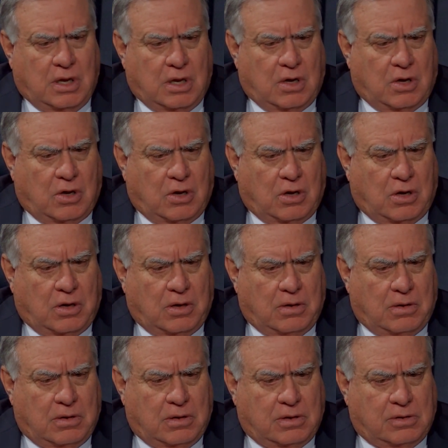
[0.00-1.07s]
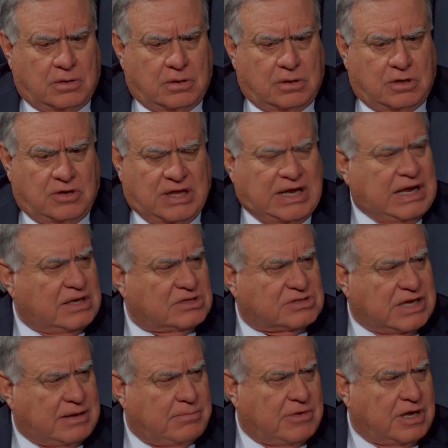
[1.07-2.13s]
Do they get the
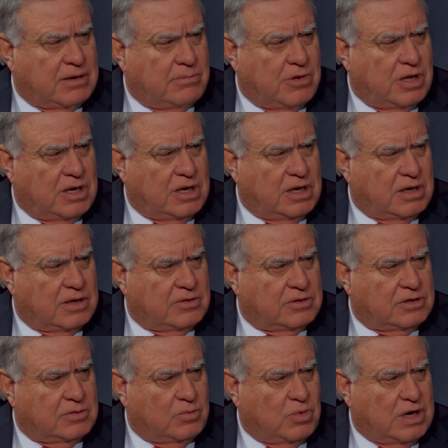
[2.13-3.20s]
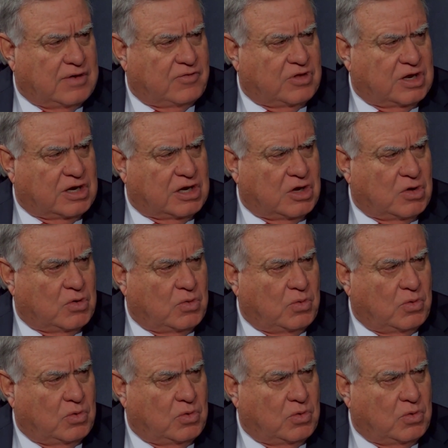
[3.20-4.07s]
same amount of money wherever they go?